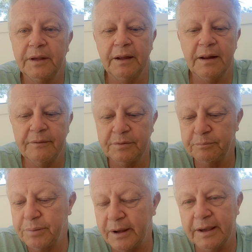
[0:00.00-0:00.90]
and have
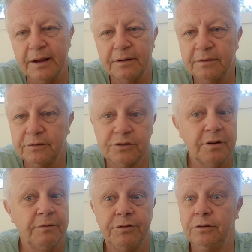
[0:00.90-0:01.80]
them pay out
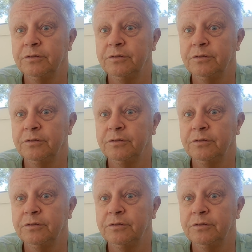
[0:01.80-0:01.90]
a few